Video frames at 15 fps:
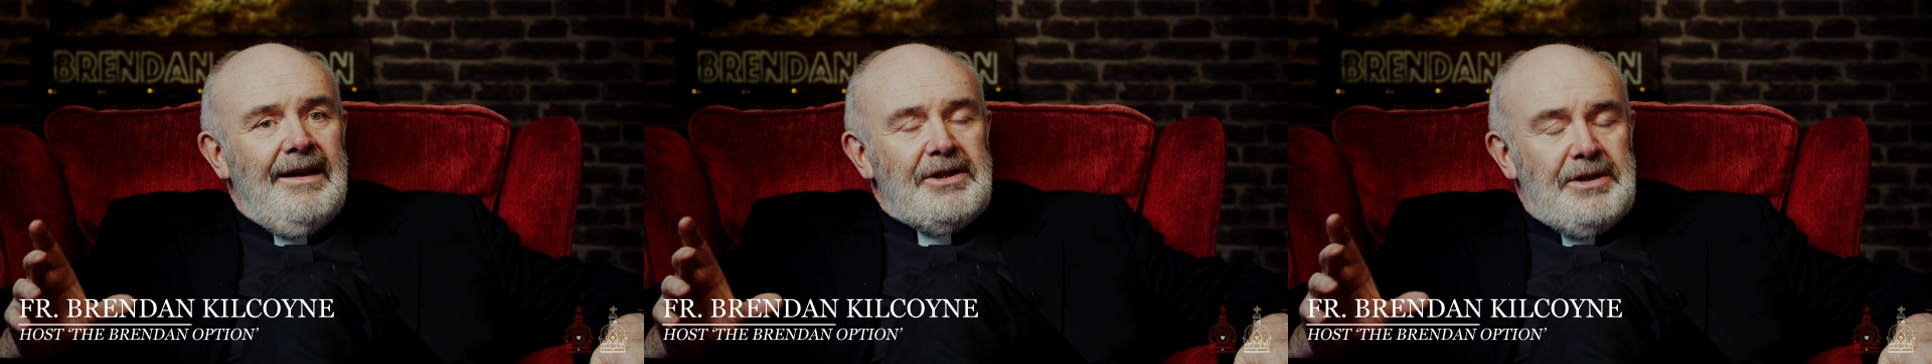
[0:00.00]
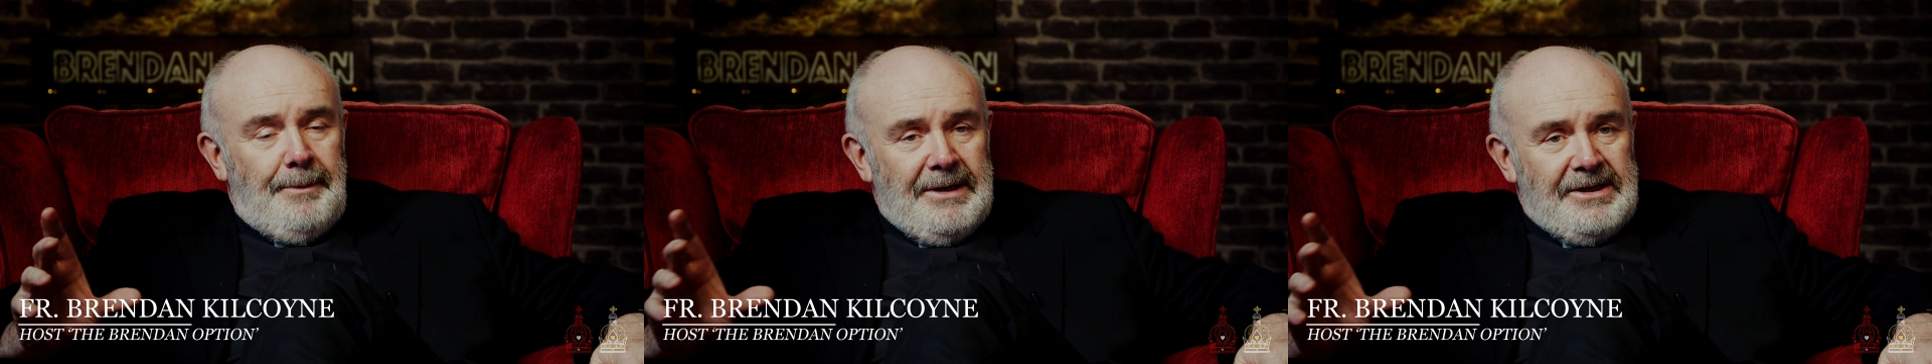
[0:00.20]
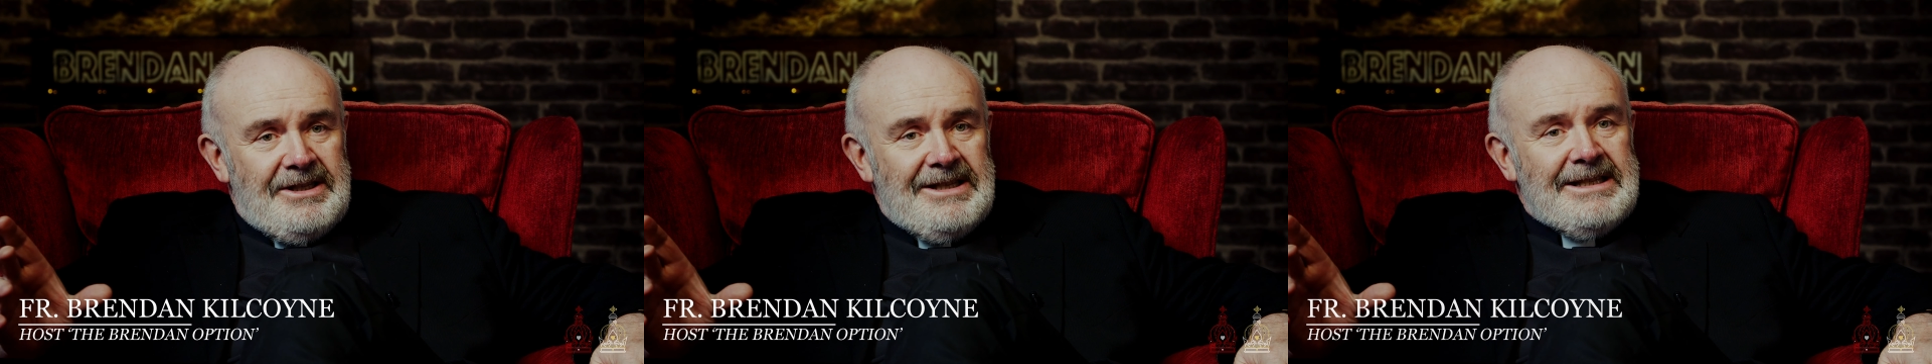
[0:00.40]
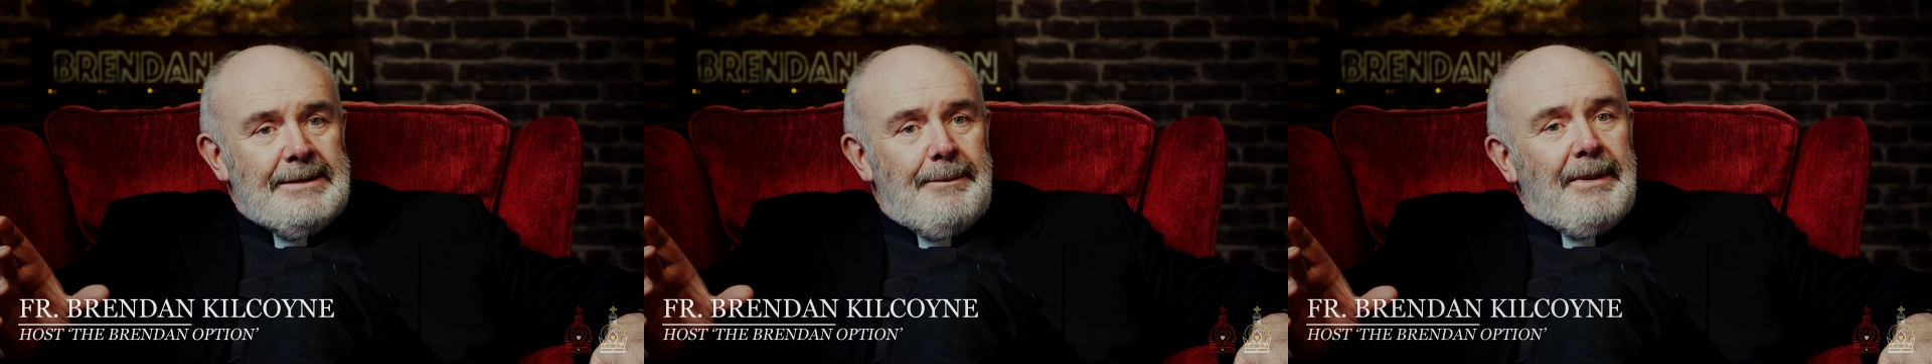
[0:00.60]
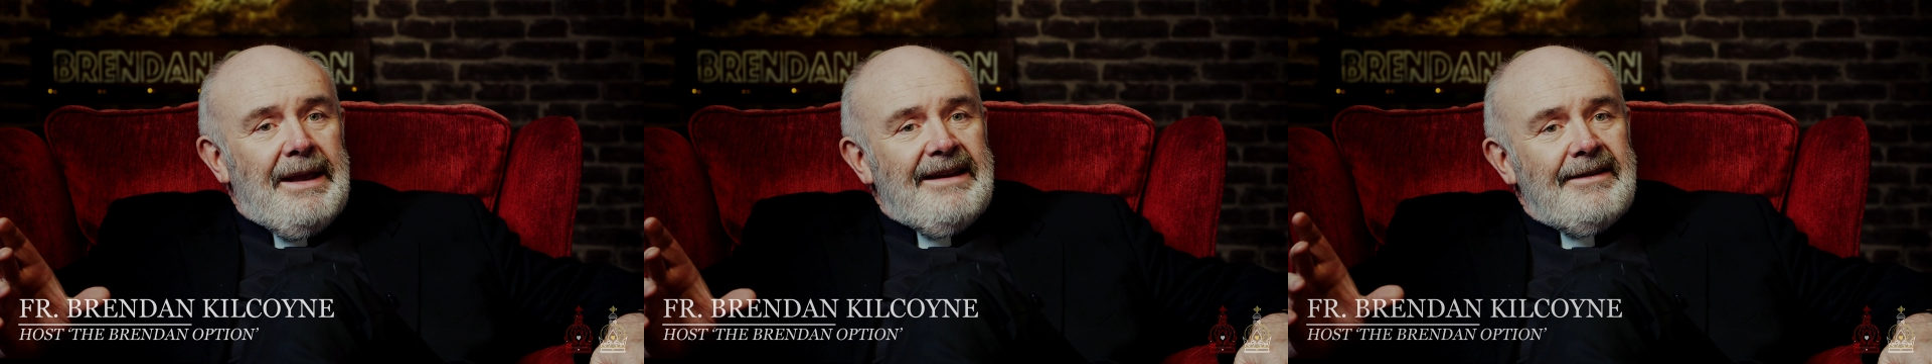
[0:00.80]
to
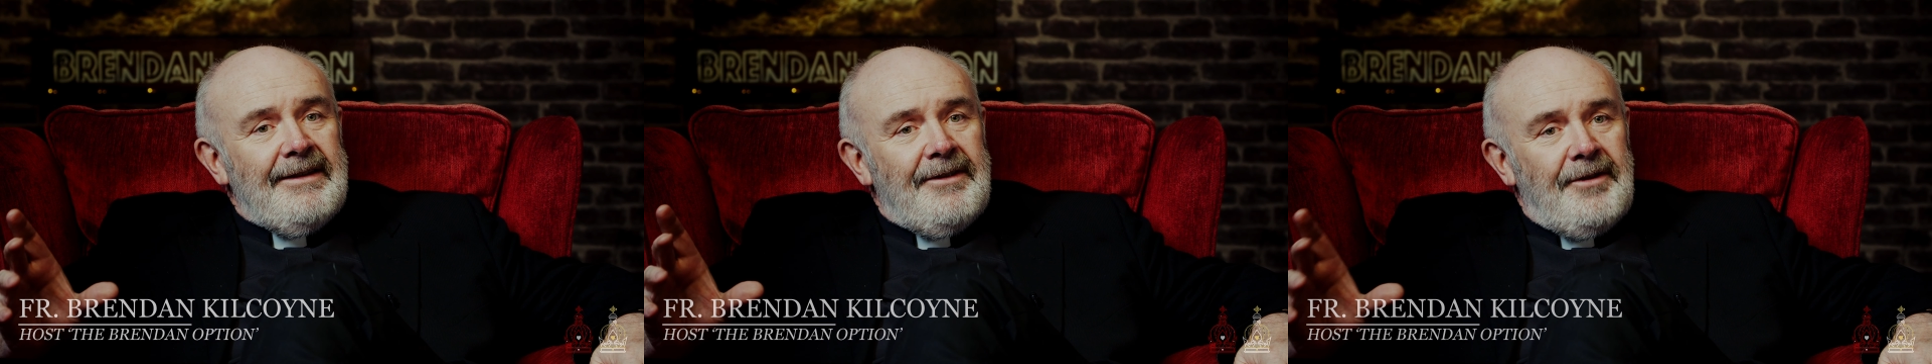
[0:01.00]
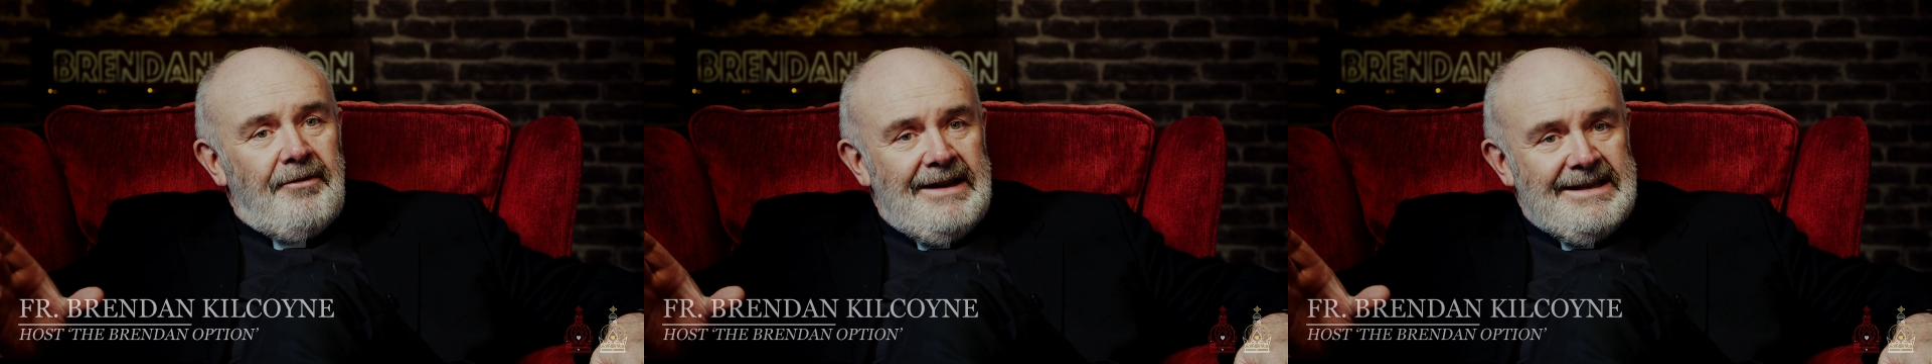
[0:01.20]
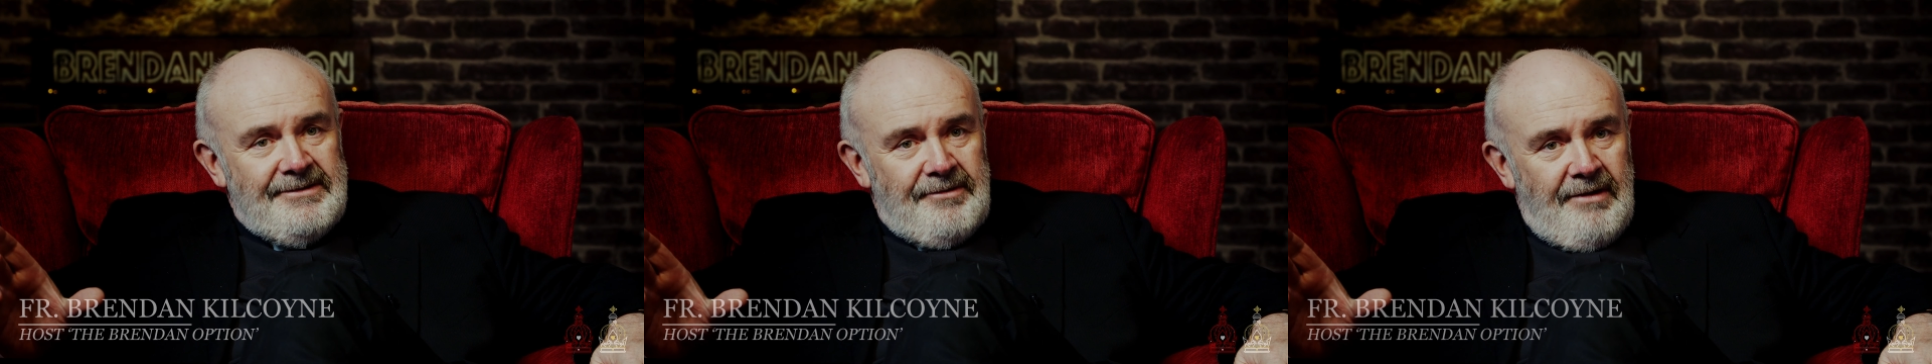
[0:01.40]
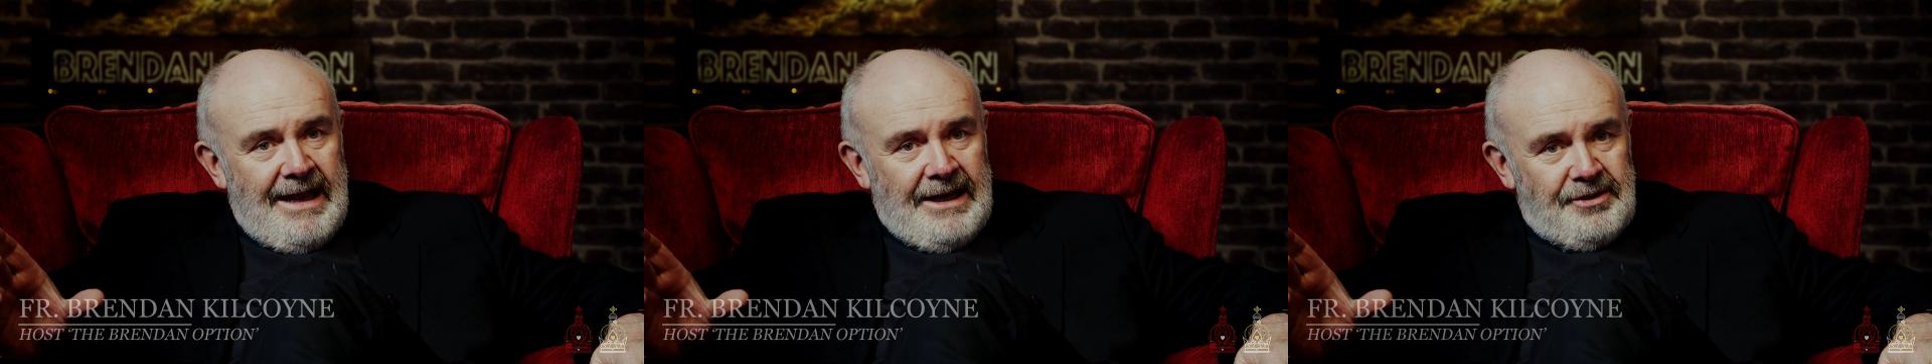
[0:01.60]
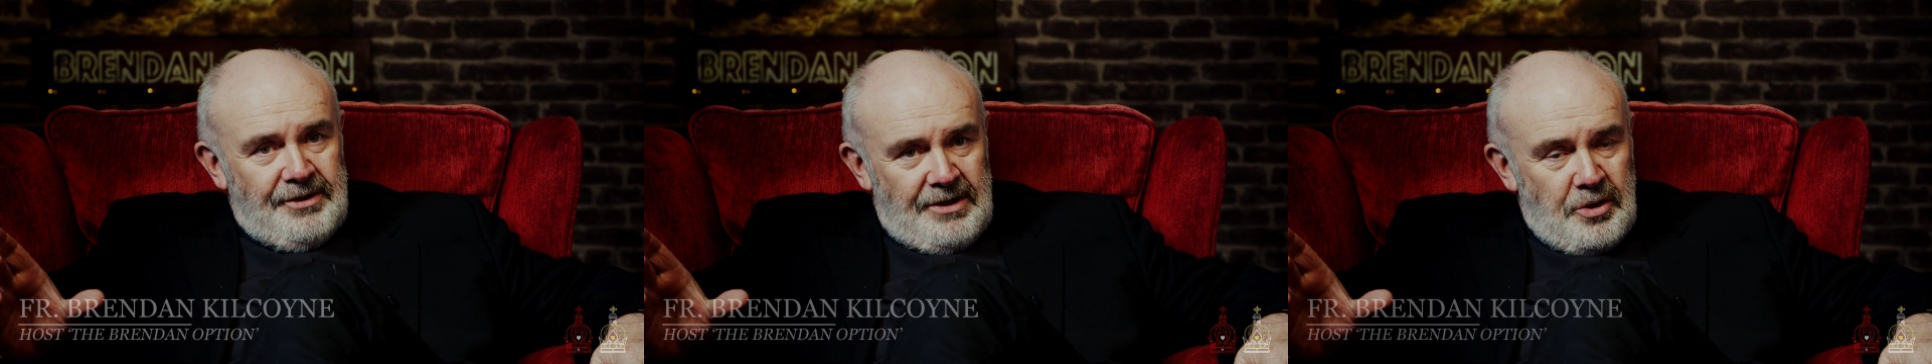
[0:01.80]
participate in the
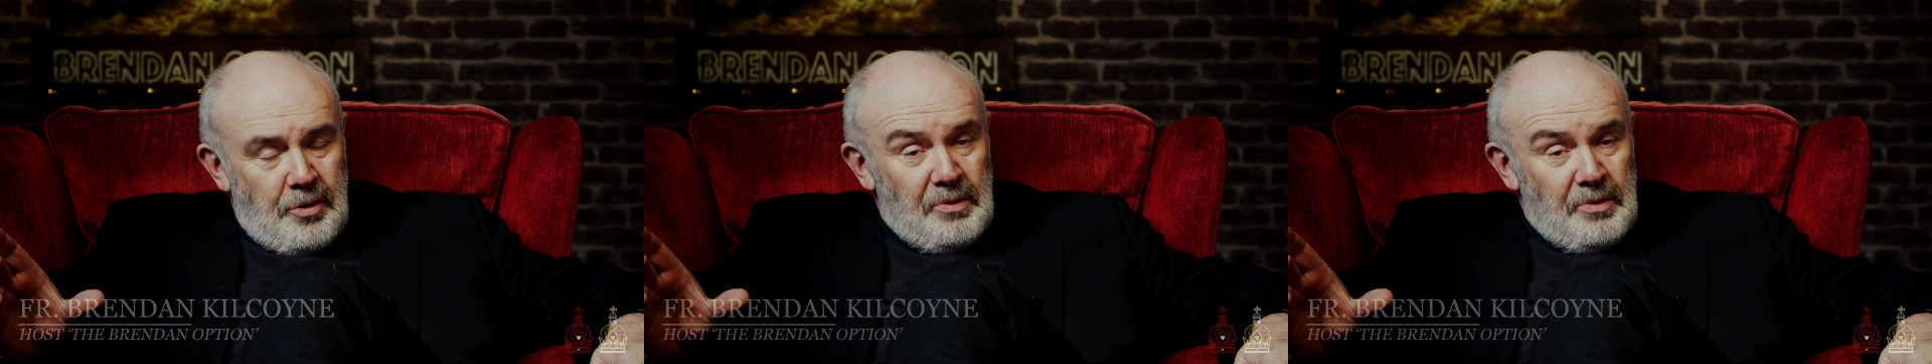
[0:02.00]
resurrection.